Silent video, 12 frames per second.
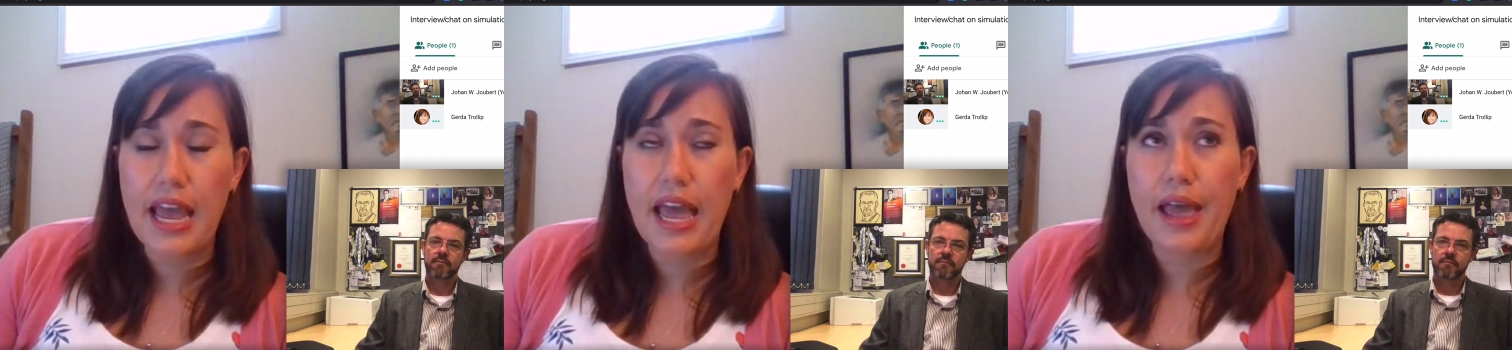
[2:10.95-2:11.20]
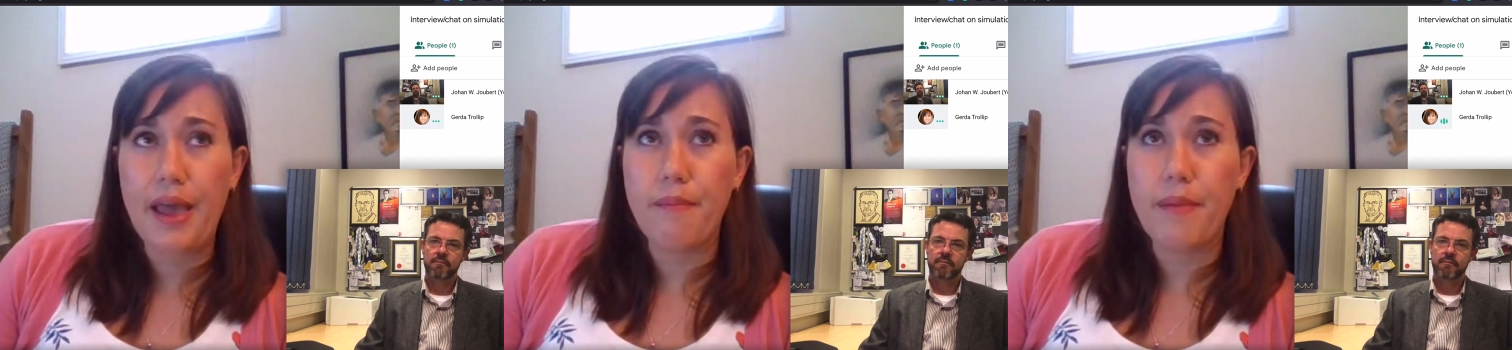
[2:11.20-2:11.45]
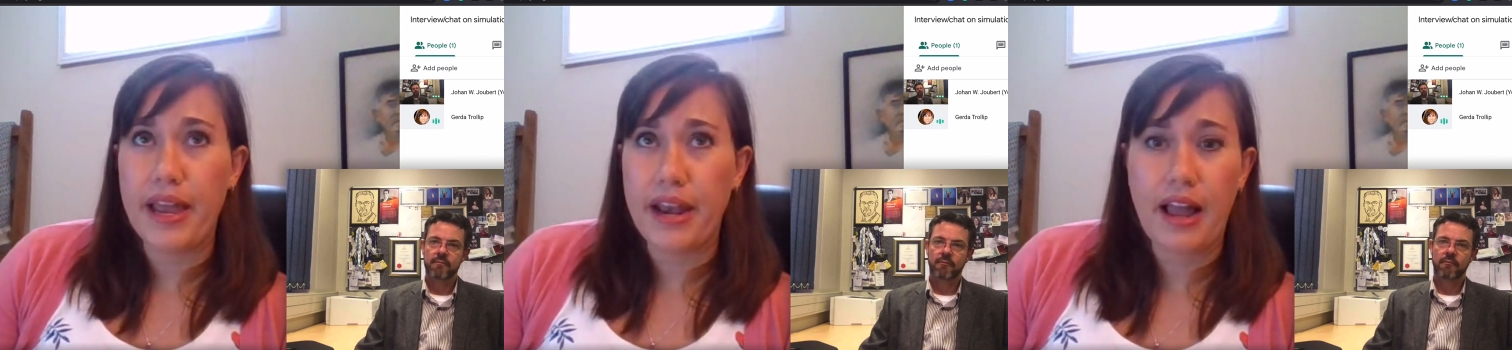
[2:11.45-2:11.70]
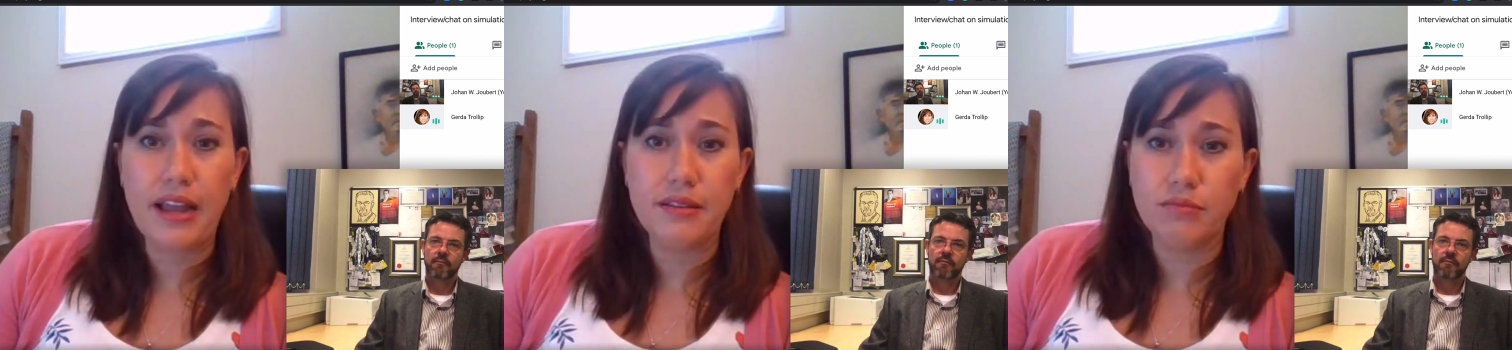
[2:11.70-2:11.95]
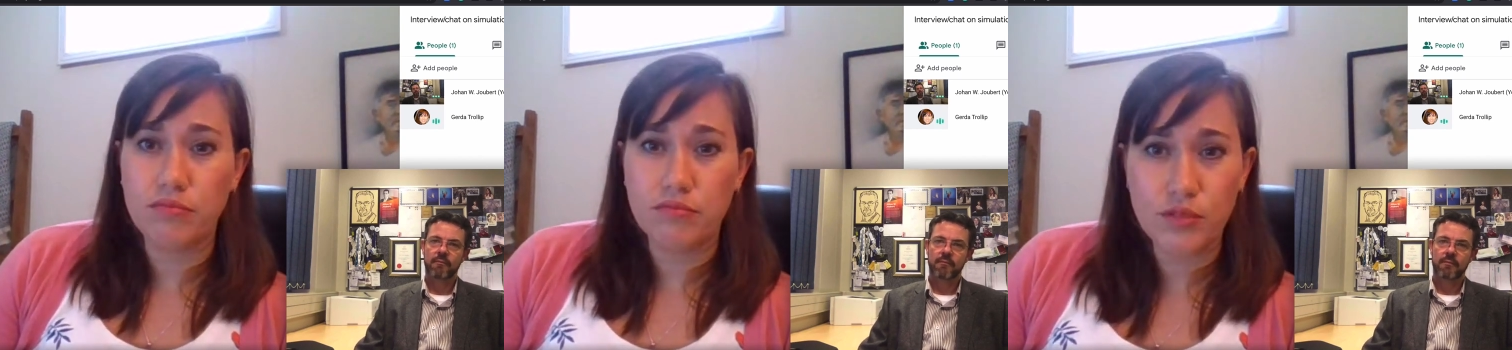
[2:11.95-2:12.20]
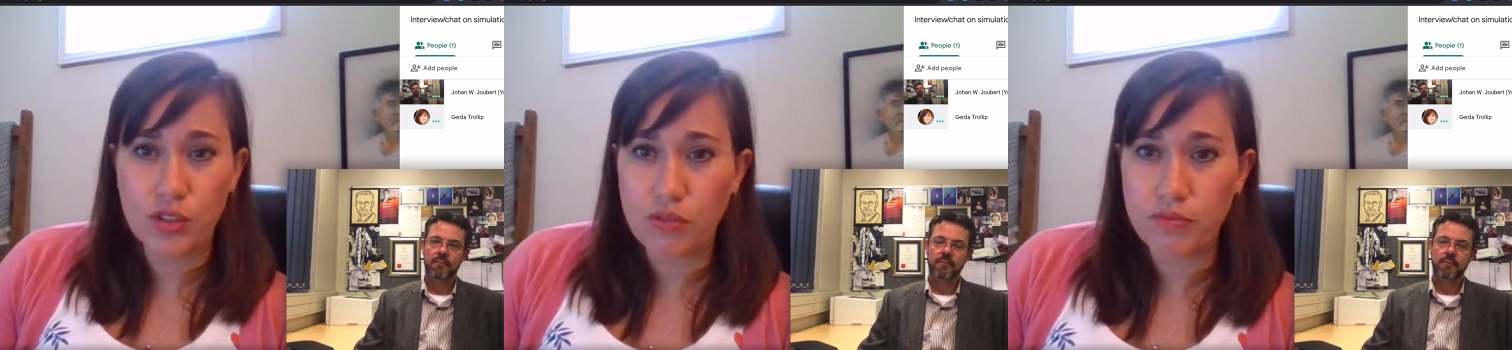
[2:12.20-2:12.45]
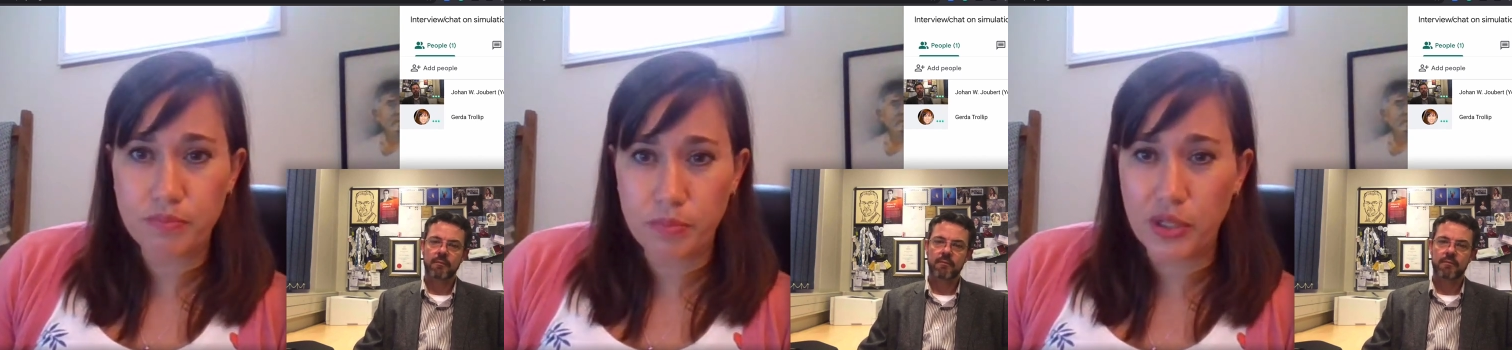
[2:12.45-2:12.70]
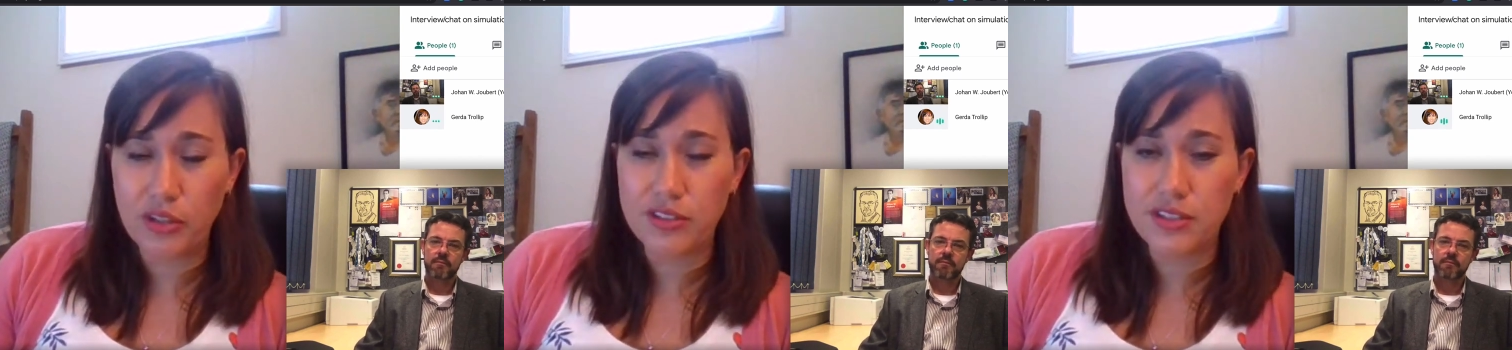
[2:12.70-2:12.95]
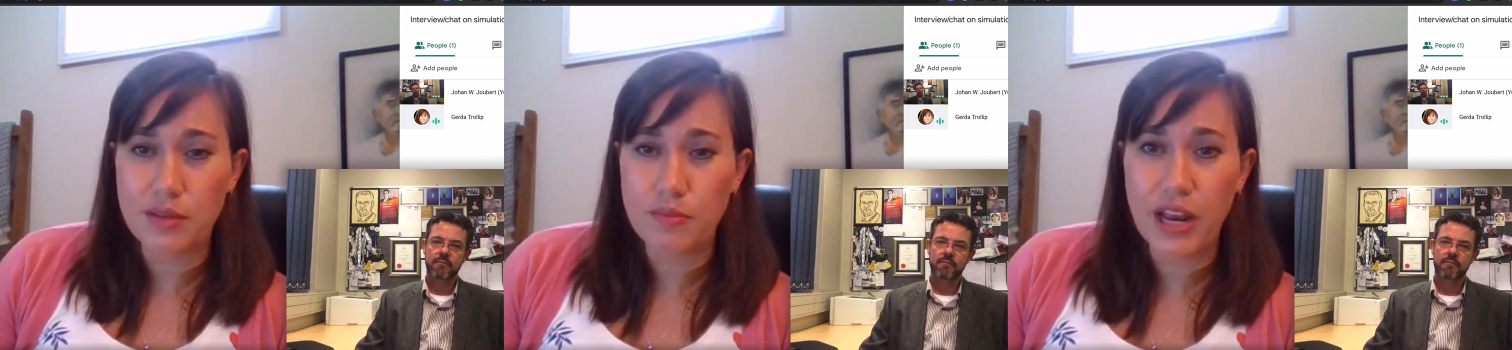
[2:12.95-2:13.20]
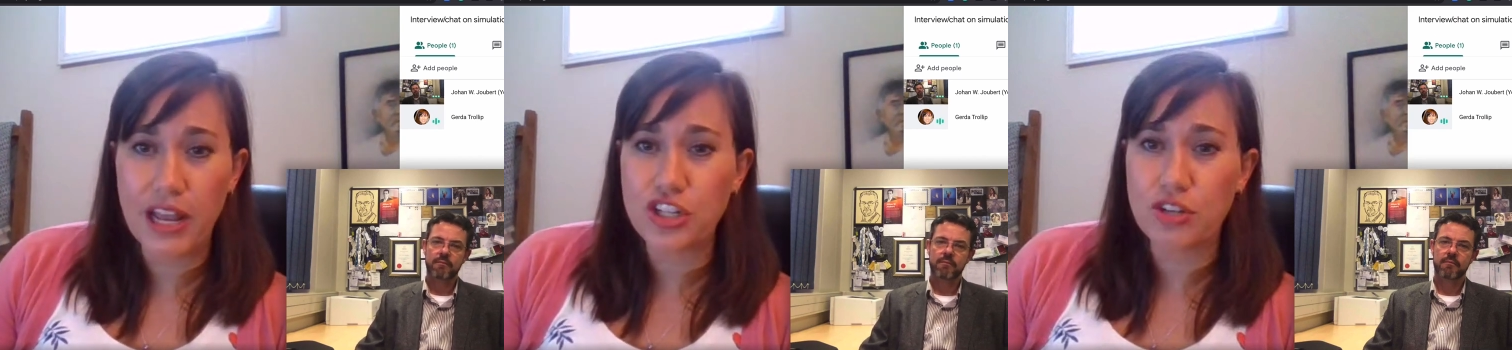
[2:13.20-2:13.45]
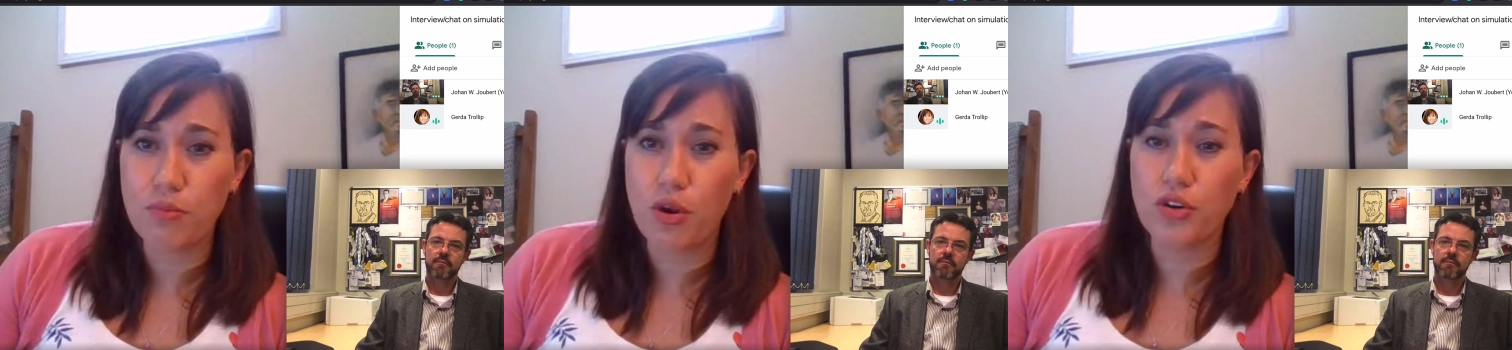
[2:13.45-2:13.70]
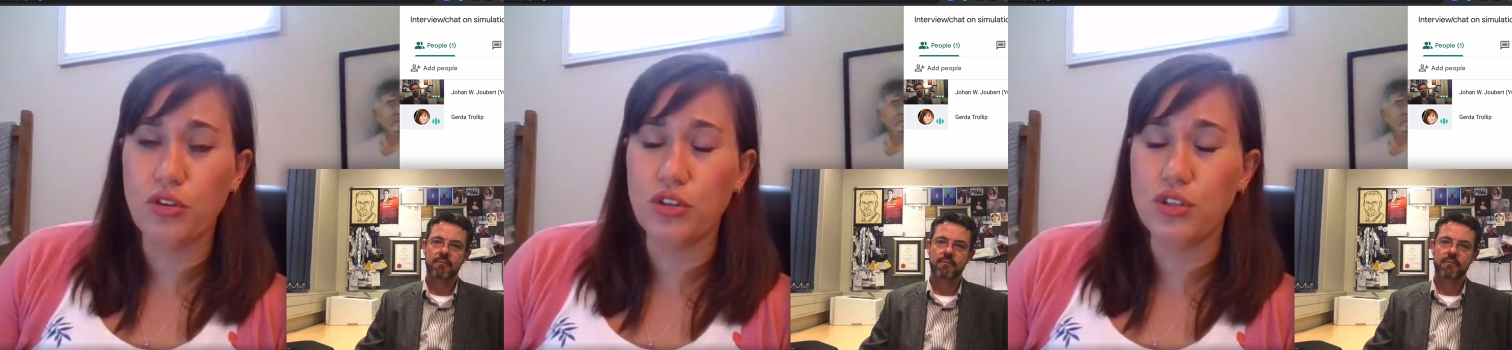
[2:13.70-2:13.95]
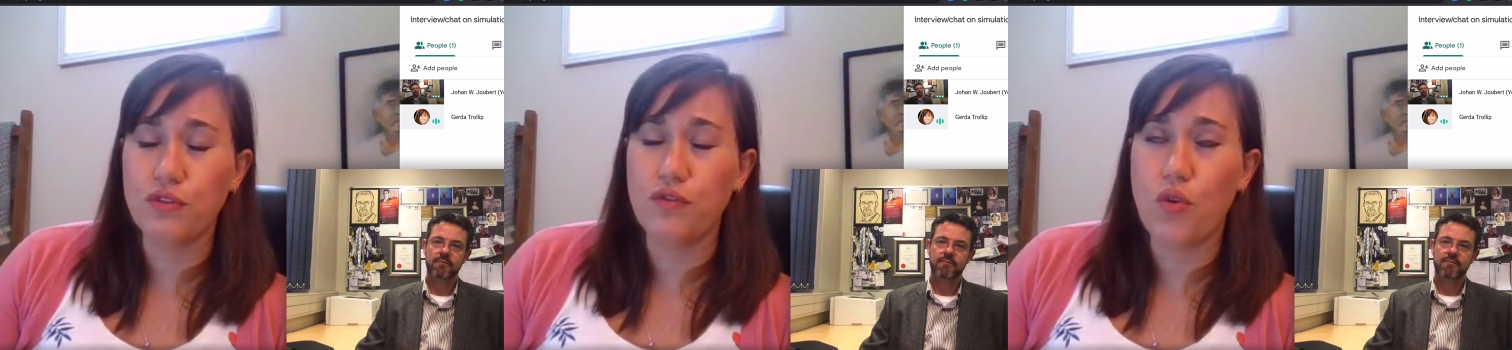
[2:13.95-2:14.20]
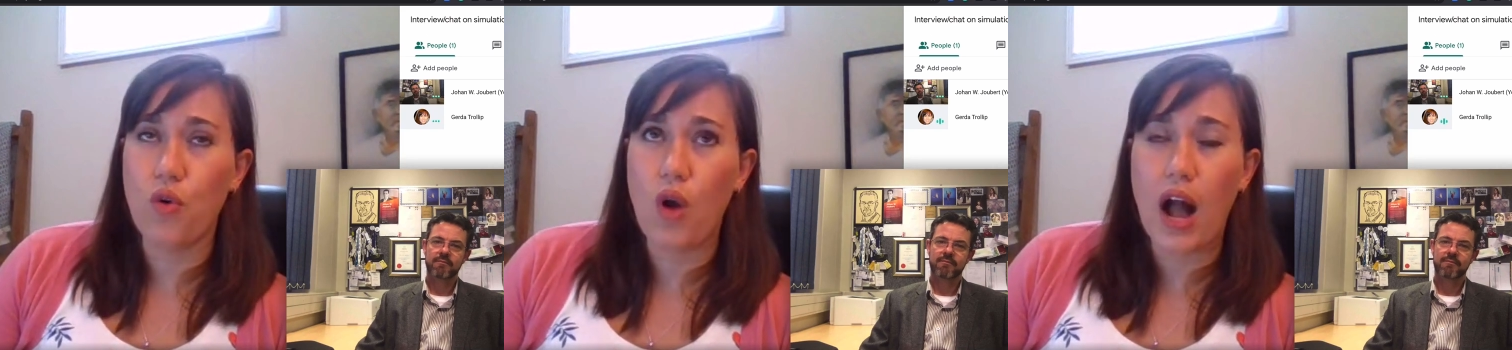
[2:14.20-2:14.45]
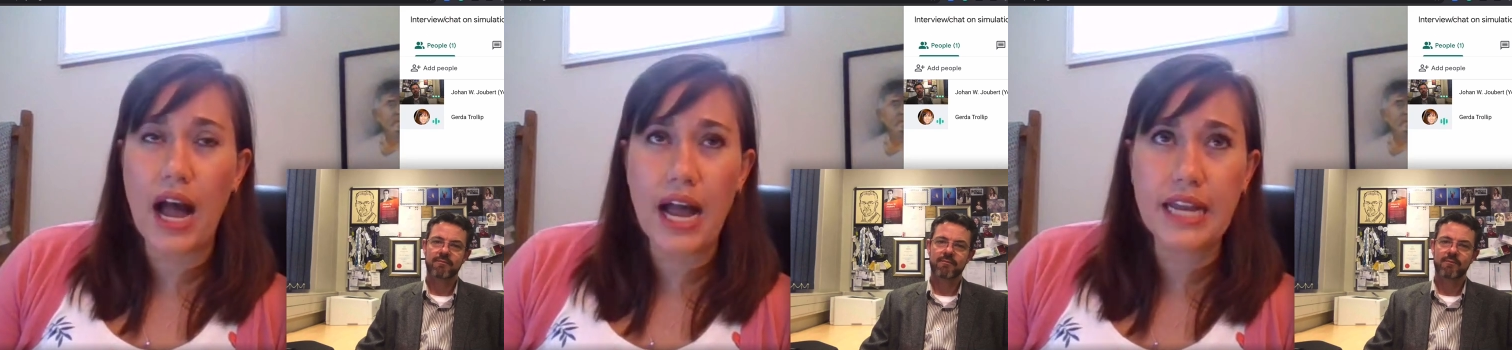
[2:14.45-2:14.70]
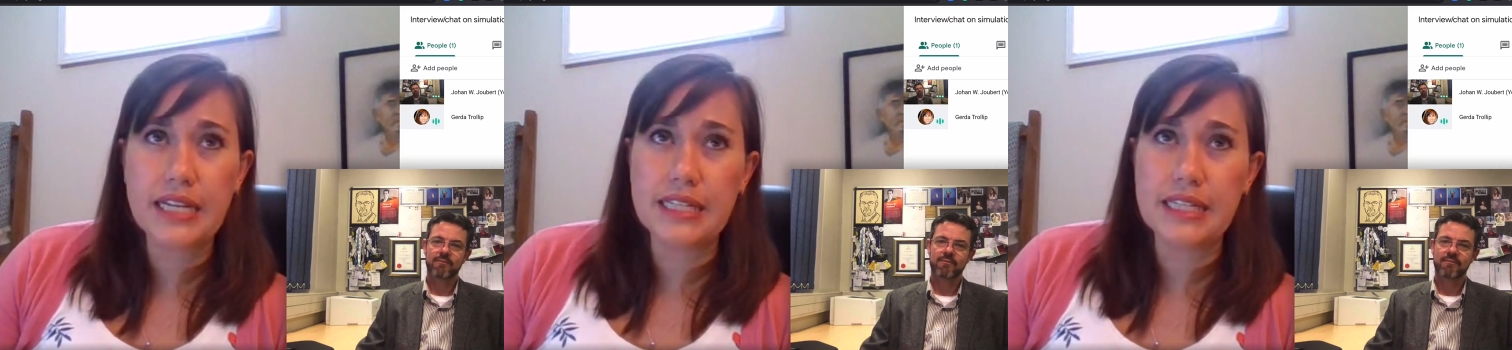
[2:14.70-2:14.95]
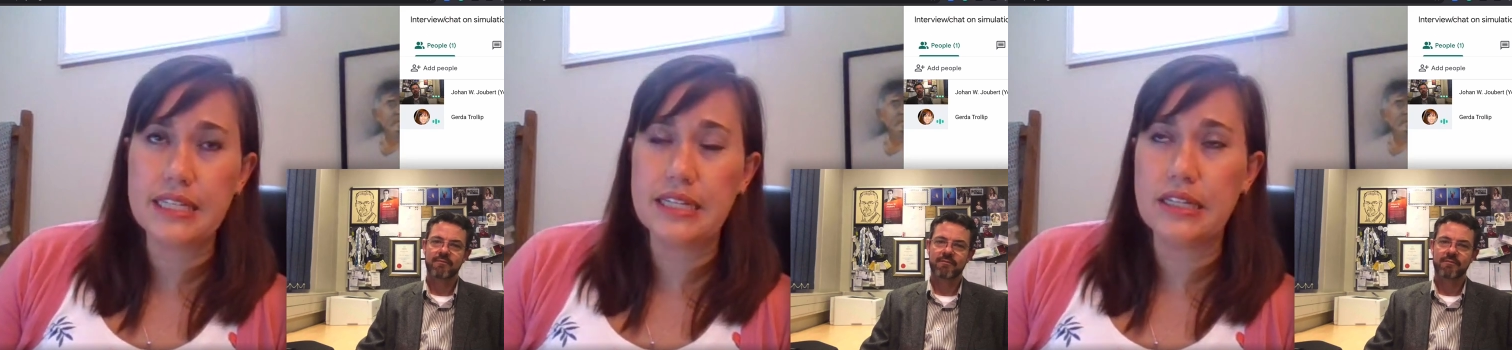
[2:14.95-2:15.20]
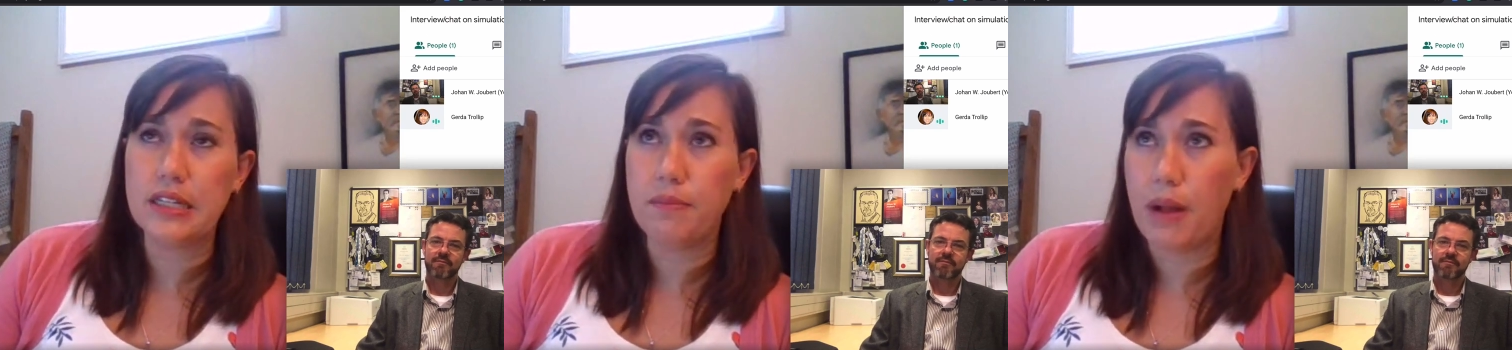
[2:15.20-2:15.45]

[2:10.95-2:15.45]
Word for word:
Speaker 1: Um, and I build simulation models for iron and steel,